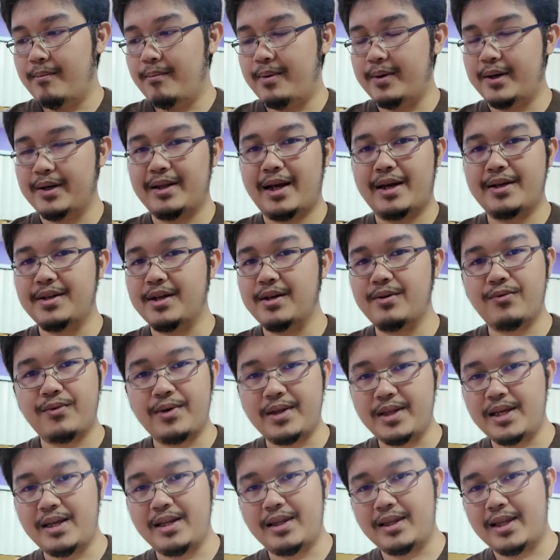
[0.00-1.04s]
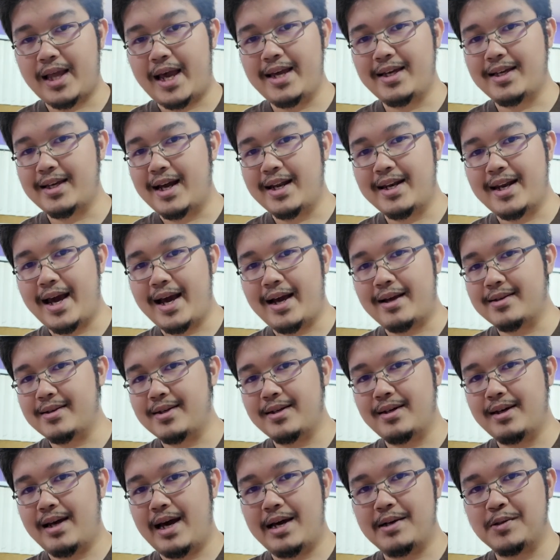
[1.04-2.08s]
but I didn't really like
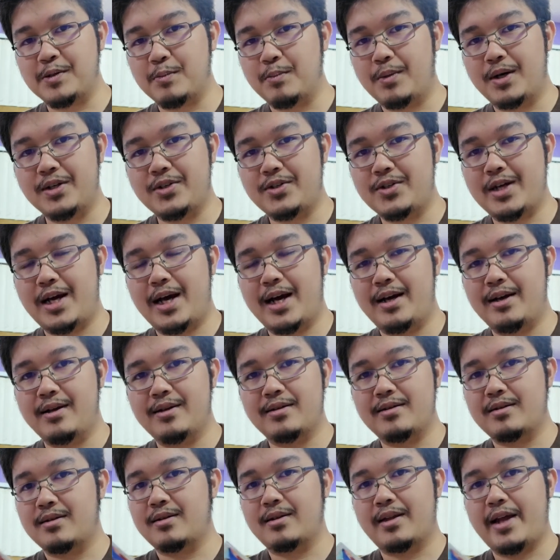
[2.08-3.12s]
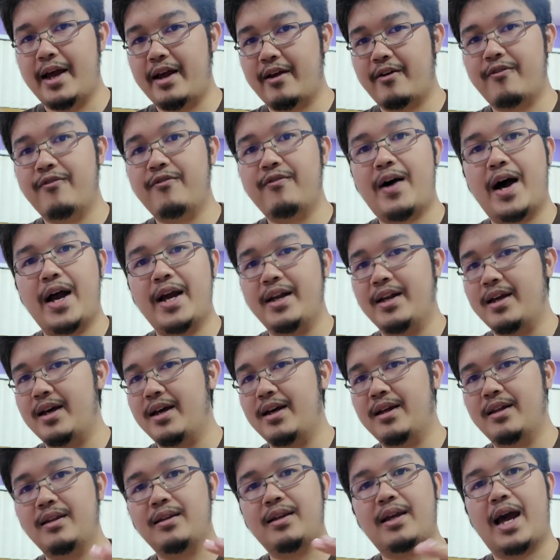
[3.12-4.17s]
Anaxa as much as like
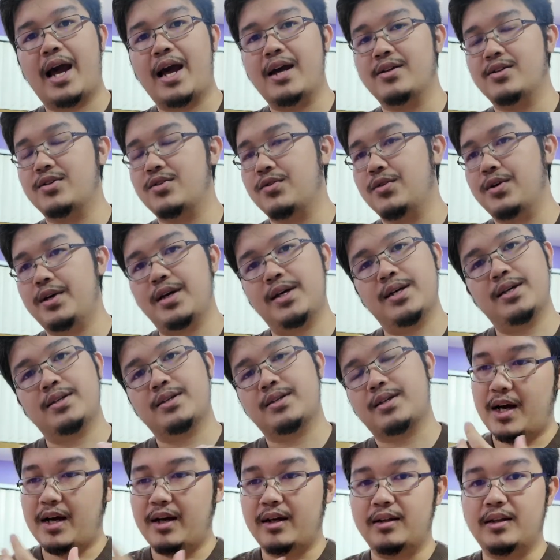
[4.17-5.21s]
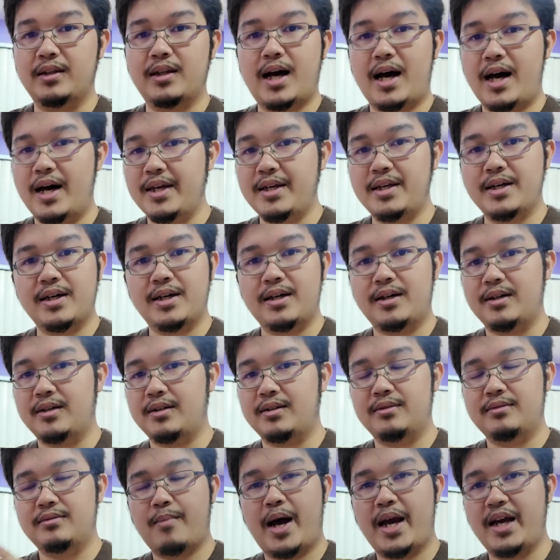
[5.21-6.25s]
Finan, Castoris,
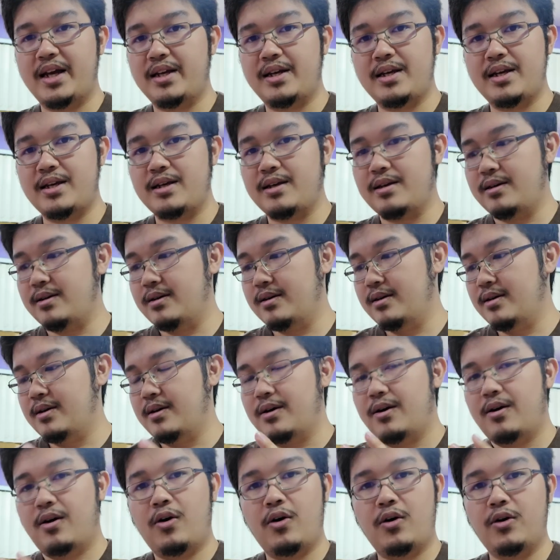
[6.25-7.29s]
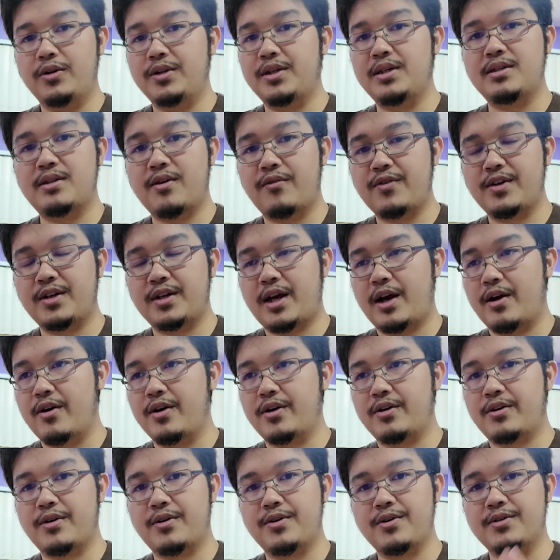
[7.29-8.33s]
Aglaya, Mighty, all these different
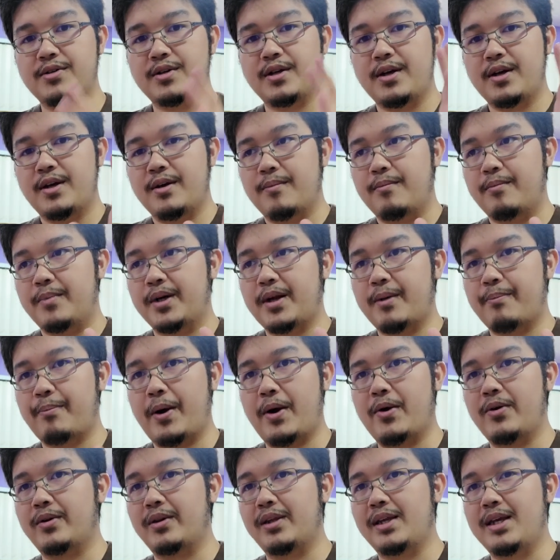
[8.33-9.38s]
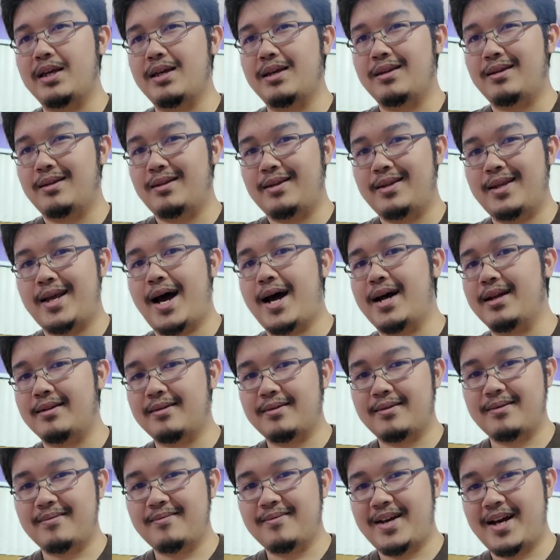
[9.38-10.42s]
characters, but apparently
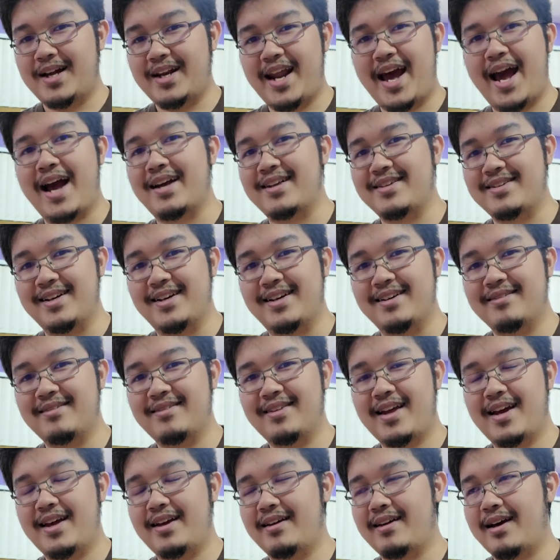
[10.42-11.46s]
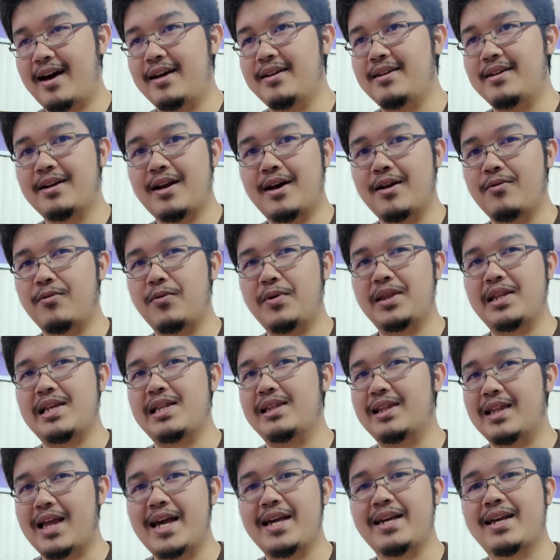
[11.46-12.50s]
not Anaxa. Like, I did not really
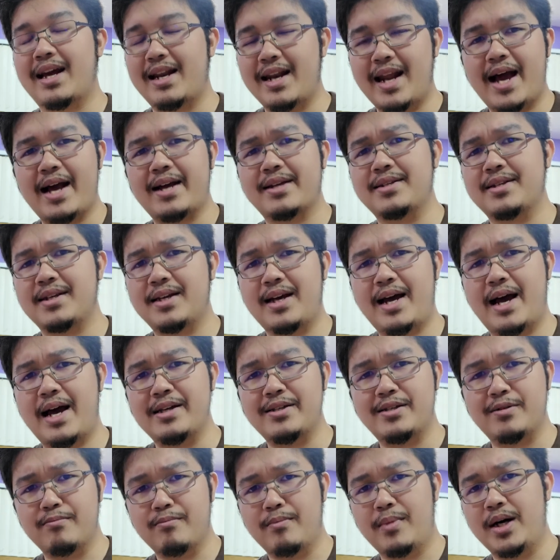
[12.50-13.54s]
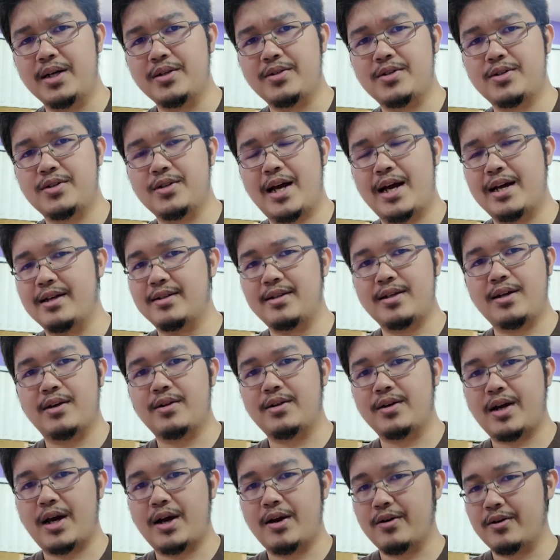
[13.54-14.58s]
like Anaxa as much as the
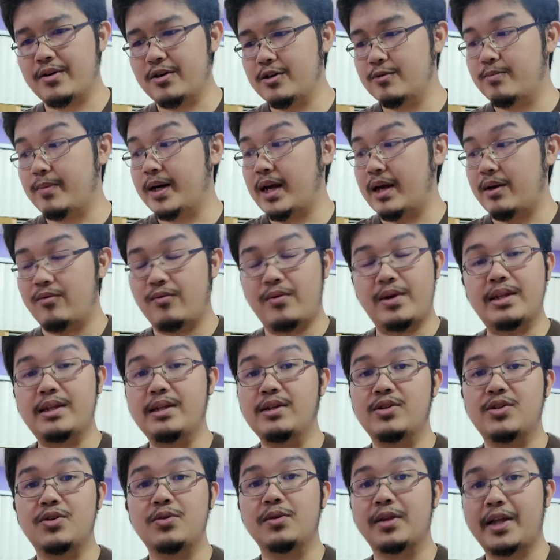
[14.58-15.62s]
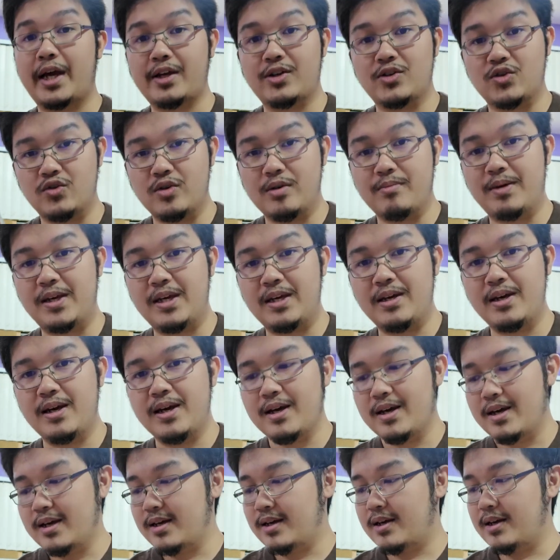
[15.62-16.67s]
other characters, but I really do like Tribi
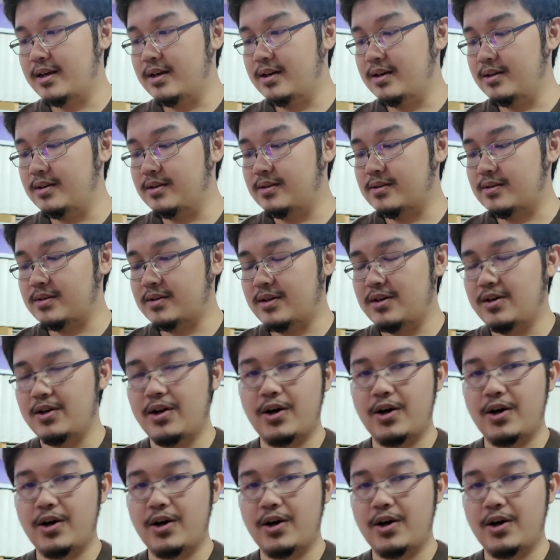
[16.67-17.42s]
because, you